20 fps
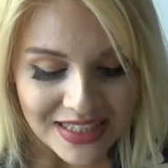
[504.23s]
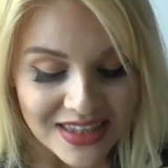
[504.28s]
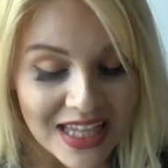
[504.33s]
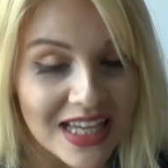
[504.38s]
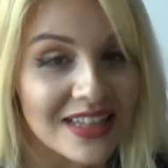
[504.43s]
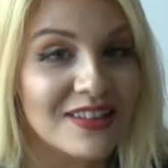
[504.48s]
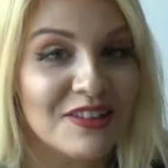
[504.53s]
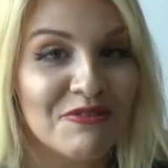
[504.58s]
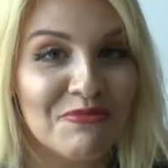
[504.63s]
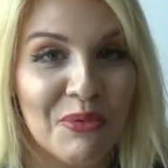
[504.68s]

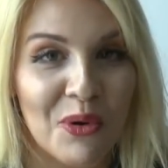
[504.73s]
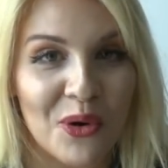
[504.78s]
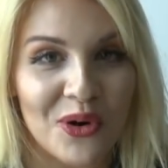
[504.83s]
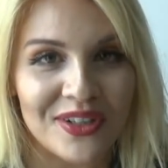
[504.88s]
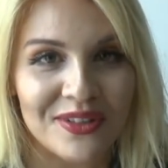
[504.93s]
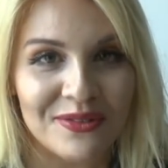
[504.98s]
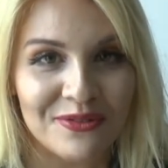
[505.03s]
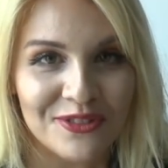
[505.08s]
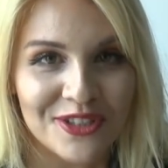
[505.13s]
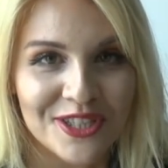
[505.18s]
That's
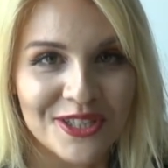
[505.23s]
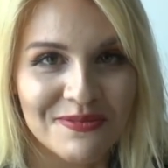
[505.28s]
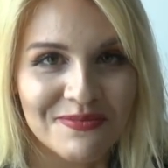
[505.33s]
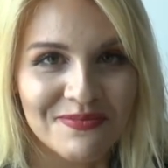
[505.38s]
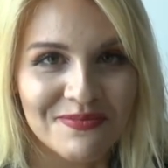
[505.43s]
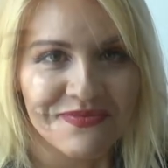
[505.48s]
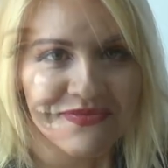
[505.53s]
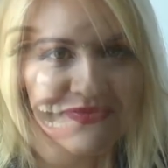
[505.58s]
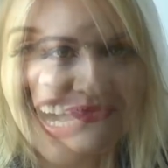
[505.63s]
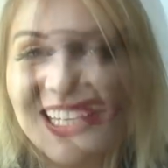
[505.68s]
important.
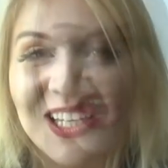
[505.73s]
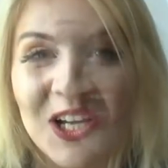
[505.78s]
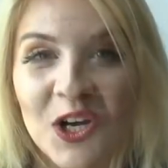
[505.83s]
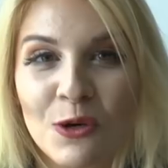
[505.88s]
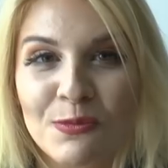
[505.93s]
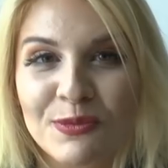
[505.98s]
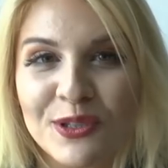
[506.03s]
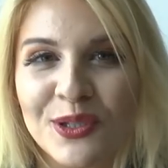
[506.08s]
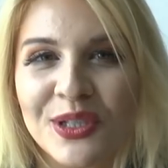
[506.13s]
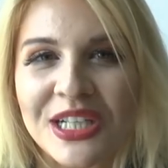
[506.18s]
I
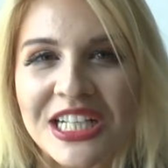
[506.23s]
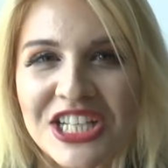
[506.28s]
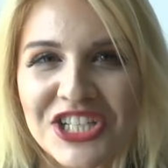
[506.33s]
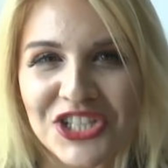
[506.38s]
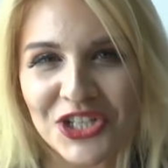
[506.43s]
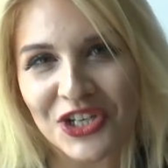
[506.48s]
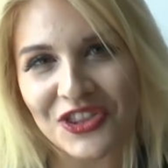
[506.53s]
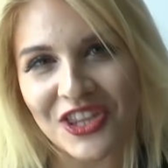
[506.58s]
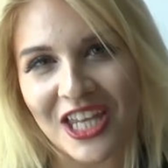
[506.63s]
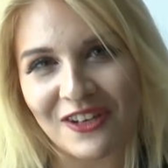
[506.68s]
hope you
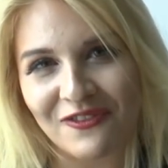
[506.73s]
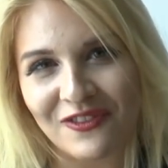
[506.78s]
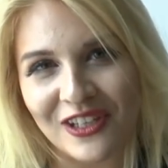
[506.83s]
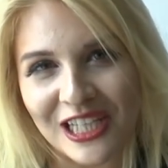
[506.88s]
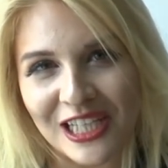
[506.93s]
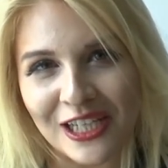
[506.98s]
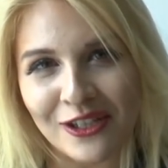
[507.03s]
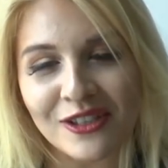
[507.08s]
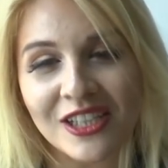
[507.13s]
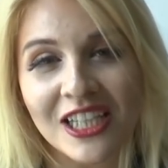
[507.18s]
enjoyed that
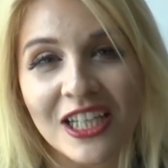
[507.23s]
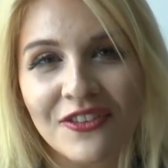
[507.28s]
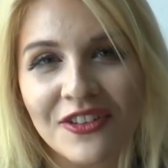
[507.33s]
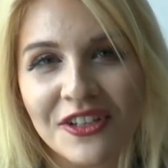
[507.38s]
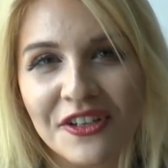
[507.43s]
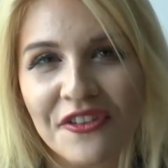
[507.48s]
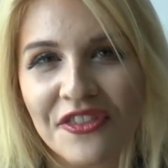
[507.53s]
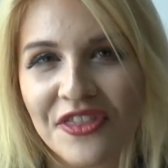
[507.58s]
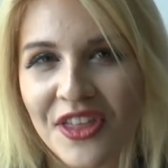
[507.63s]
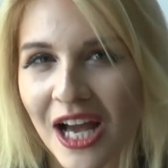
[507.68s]
video. Give
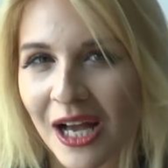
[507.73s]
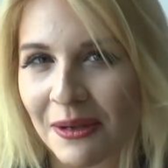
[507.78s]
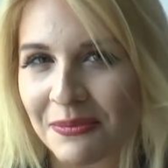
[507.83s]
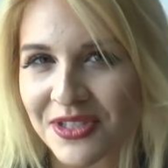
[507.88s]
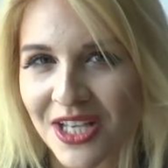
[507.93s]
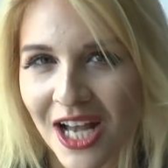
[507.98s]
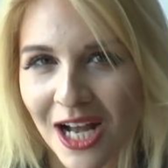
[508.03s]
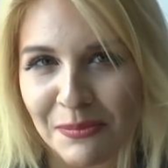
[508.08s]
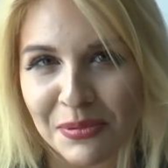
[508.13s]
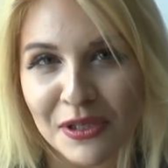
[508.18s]
it a
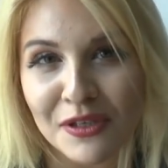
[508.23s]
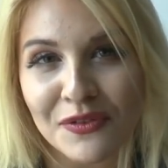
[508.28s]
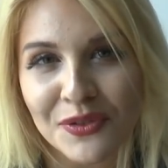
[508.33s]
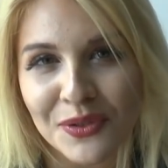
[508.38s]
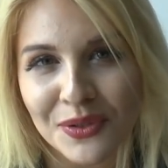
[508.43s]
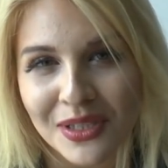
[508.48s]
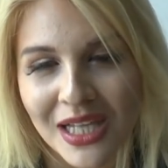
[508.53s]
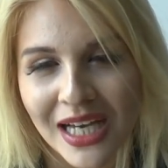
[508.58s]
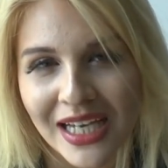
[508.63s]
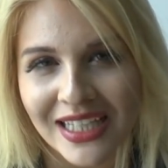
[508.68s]
thumbs up if
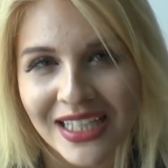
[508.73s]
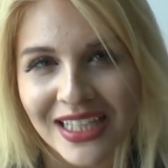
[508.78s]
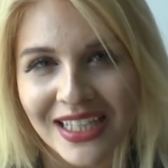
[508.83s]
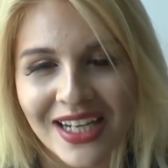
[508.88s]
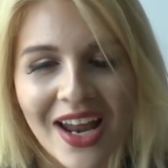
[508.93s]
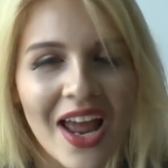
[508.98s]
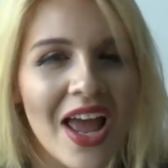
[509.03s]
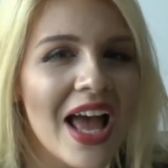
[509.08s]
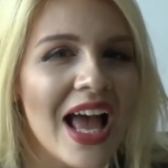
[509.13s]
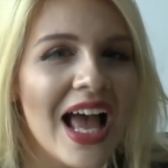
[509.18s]
you like
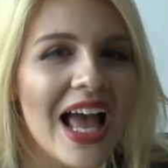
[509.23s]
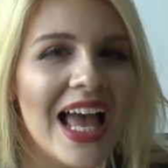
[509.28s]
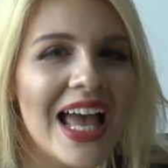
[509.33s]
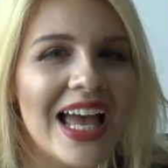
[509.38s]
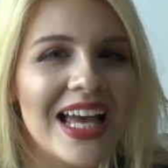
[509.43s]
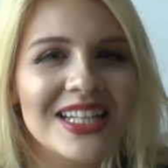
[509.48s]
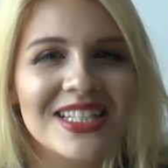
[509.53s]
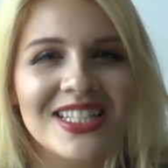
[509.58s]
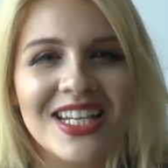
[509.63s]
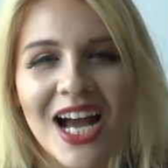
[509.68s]
it,
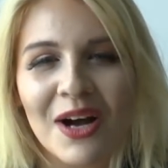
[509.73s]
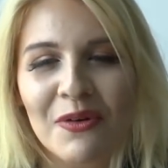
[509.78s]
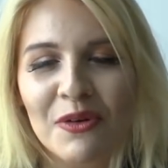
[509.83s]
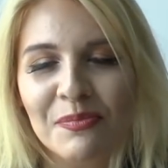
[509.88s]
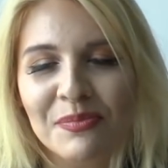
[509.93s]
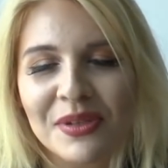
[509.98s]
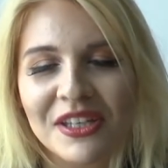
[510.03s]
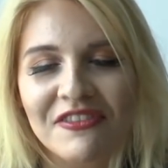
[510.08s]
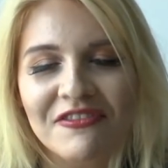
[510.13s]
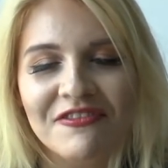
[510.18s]
and I
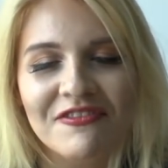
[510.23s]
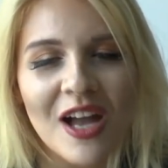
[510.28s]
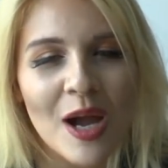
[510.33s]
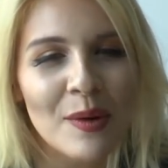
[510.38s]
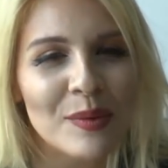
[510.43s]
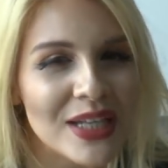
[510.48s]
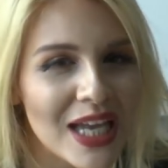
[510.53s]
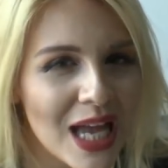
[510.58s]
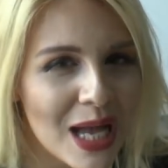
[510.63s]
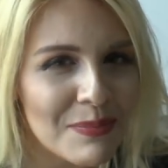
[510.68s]
would be
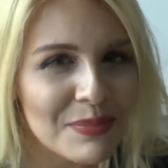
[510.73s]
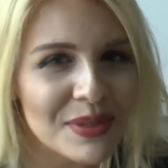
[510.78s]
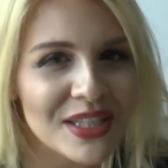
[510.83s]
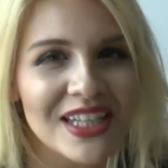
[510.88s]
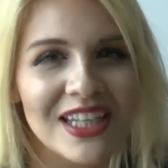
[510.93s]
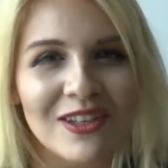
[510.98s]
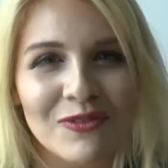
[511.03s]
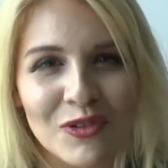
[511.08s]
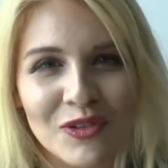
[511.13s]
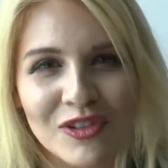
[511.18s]
very happy
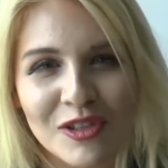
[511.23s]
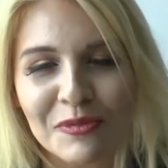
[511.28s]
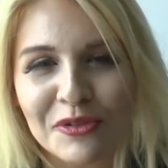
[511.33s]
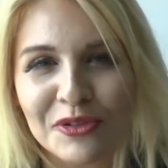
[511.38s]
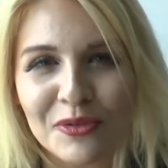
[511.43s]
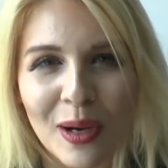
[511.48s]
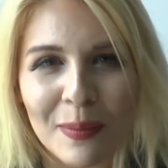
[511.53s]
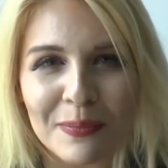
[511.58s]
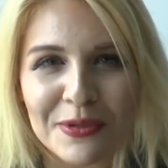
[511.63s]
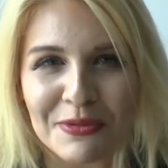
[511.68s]
if you
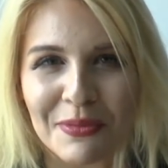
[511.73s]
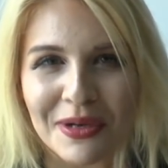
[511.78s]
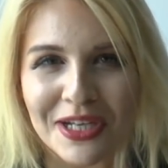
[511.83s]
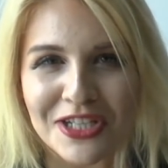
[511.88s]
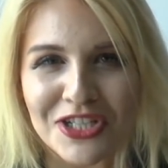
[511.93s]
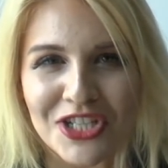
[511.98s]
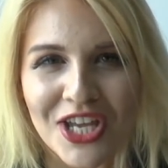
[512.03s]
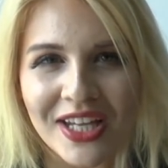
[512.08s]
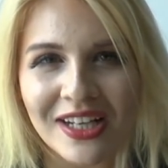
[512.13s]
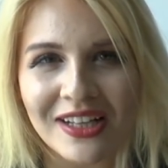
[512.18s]
subscribe to my
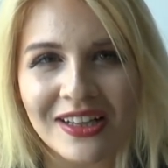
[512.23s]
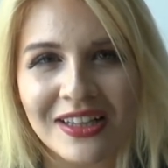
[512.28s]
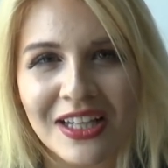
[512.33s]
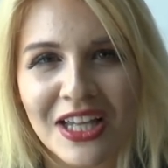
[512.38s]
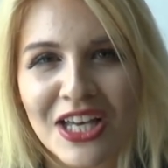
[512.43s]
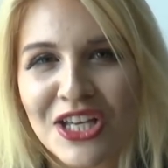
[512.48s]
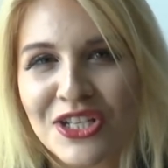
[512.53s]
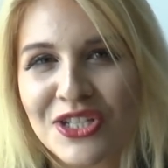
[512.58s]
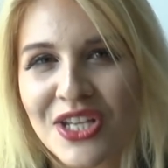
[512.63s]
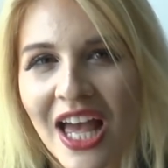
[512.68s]

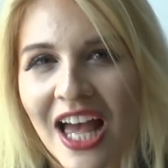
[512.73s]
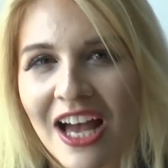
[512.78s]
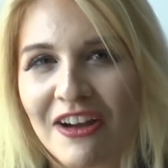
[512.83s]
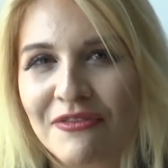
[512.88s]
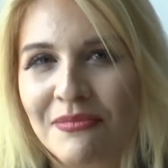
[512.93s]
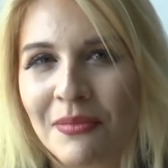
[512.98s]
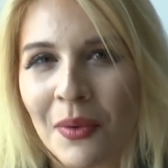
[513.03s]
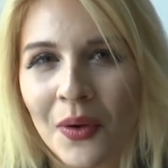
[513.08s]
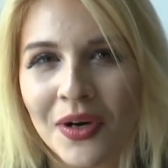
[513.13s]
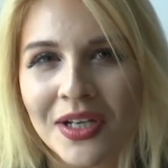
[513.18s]
channel to
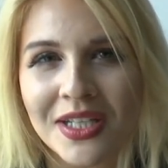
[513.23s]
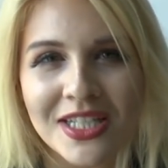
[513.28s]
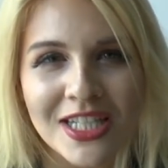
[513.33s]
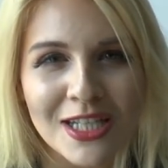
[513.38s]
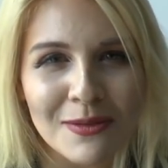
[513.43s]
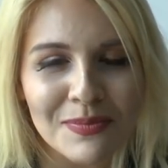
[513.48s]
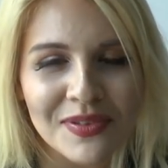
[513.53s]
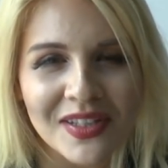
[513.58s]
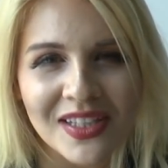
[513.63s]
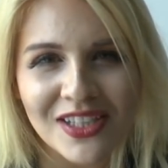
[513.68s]
have more
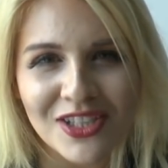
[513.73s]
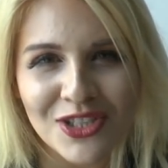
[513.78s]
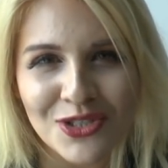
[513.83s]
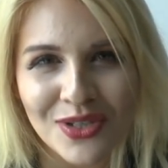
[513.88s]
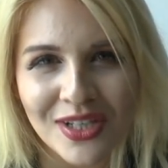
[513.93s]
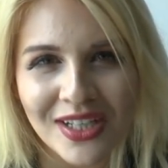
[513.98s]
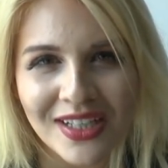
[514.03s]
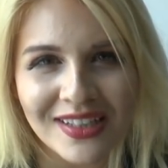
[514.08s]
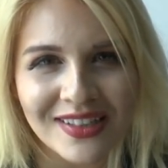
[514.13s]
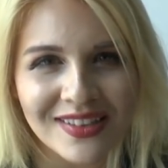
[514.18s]
tips and
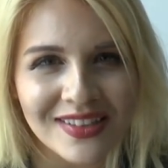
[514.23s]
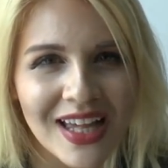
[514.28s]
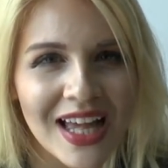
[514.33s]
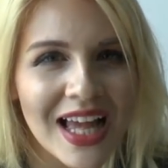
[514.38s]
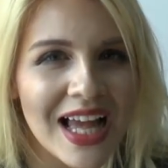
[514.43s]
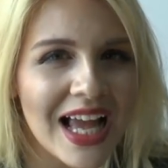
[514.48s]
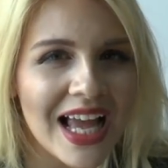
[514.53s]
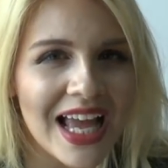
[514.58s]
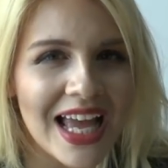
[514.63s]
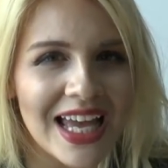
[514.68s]
tricks
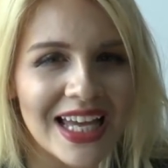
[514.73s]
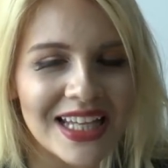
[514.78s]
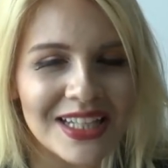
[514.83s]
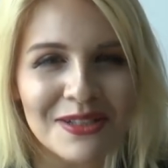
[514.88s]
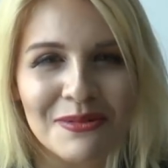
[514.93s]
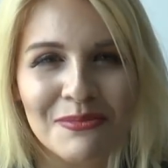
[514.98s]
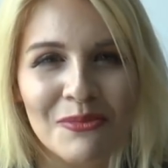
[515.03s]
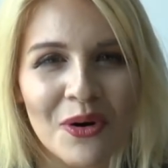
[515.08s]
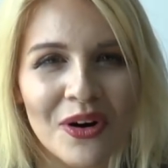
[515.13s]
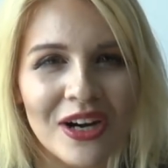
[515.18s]
and
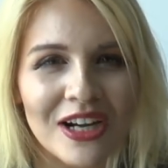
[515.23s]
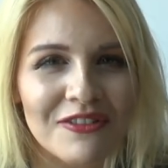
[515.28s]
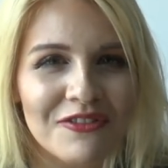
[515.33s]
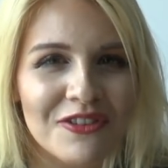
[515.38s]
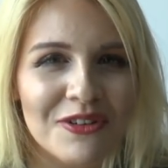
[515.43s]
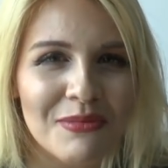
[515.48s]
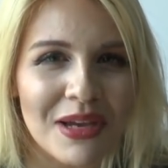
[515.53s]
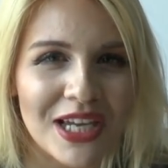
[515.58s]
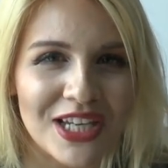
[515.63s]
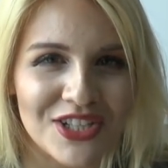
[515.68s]
more
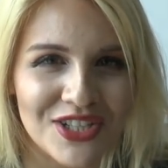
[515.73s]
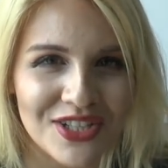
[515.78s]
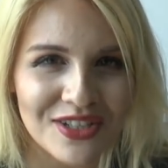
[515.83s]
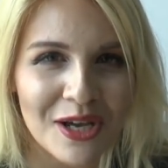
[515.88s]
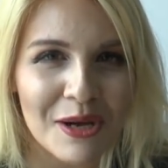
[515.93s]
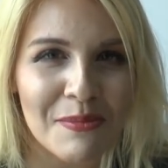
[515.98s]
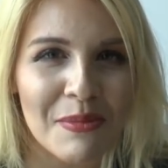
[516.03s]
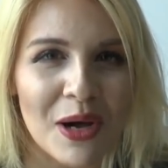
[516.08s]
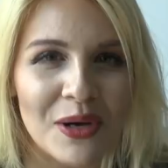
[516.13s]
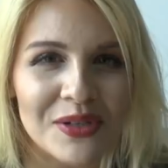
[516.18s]

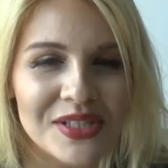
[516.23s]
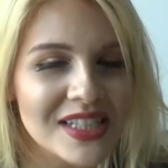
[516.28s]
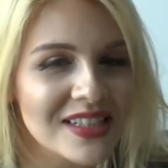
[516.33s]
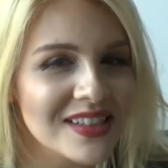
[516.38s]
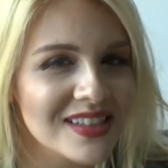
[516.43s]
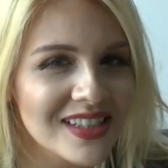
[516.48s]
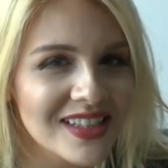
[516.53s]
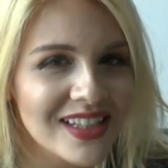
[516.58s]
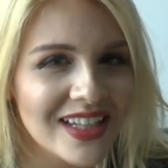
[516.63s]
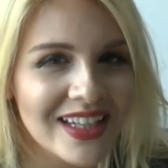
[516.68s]
information about
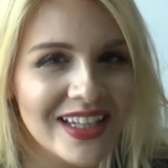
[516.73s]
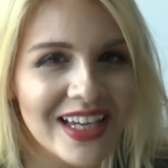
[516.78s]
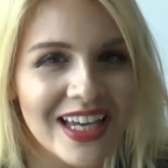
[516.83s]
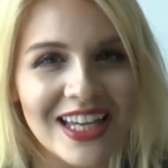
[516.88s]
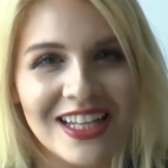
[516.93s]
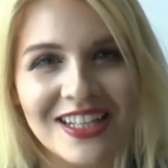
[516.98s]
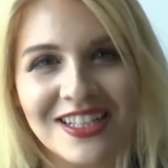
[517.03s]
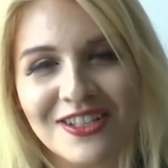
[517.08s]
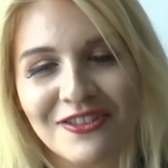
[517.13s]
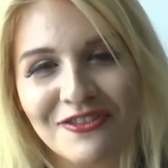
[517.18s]
singing
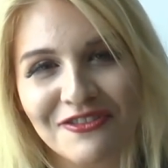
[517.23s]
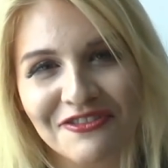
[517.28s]
and